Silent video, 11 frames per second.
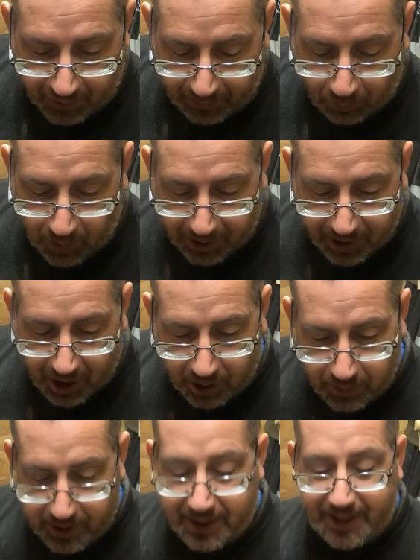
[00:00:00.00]
in one go
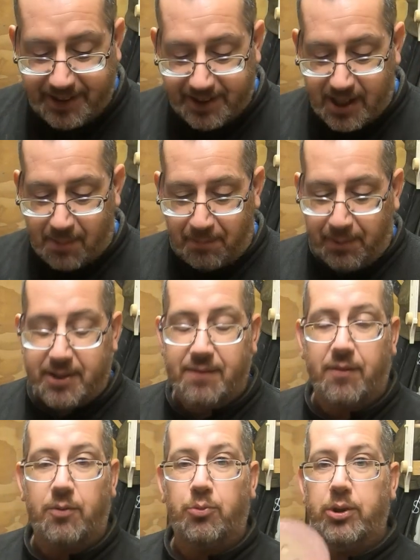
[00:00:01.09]
and heat it up because
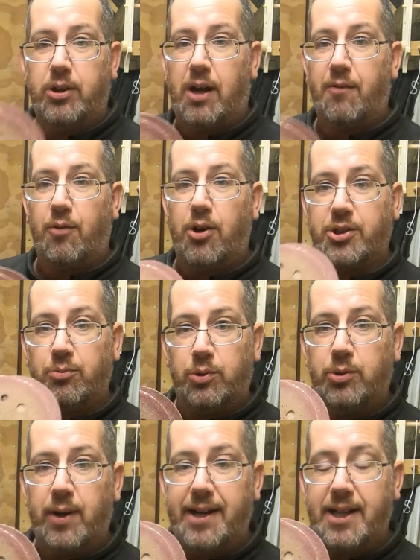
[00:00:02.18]
otherwise I
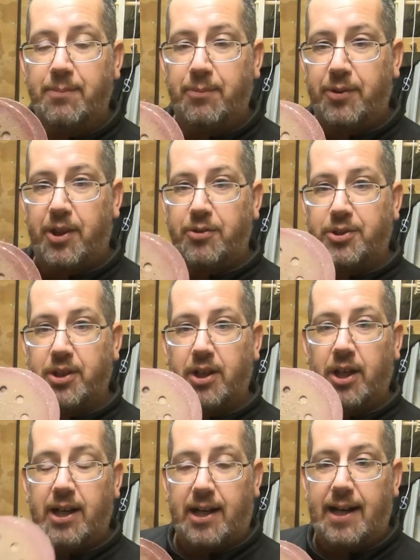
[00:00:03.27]
will end up with those
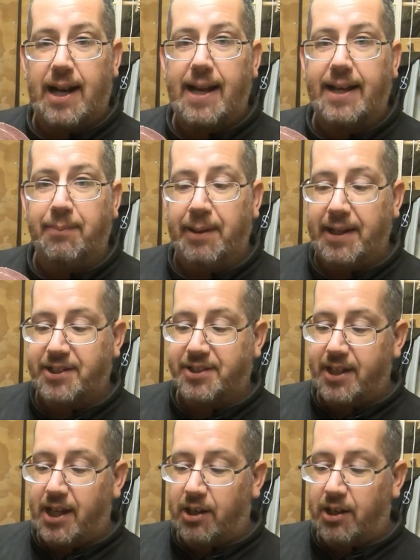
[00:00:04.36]
claggy bits that